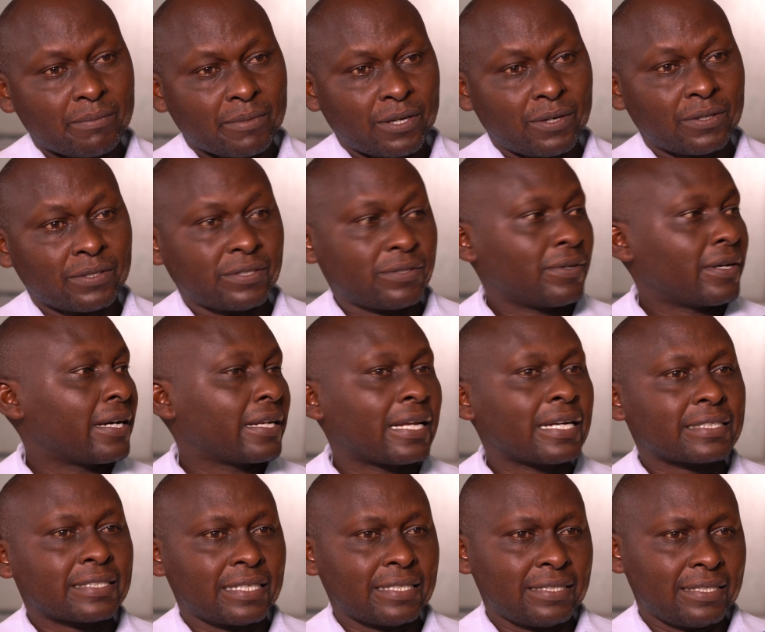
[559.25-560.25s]
because you can
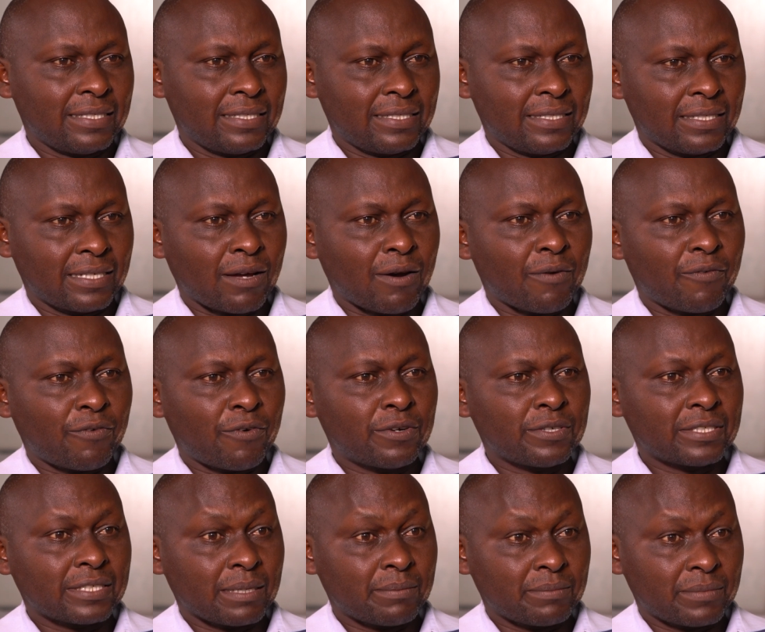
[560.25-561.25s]
access it in our
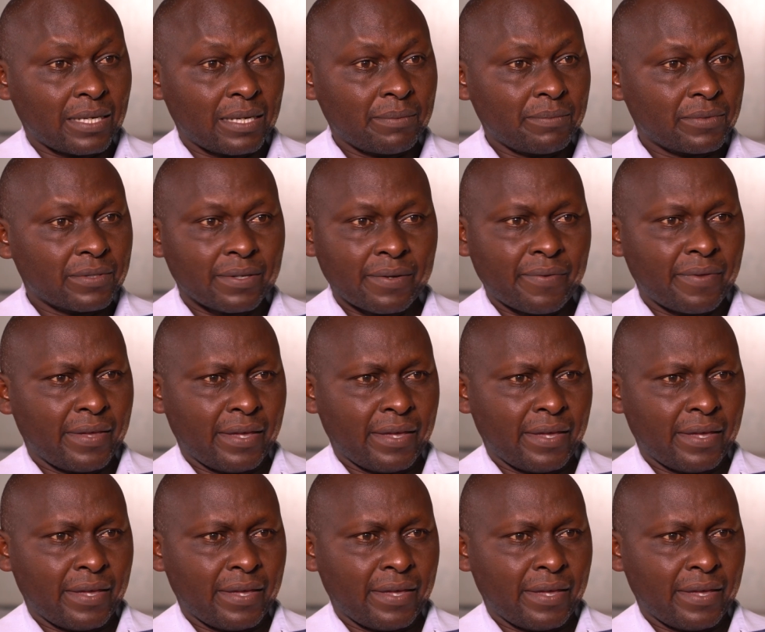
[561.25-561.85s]
phones sometimes,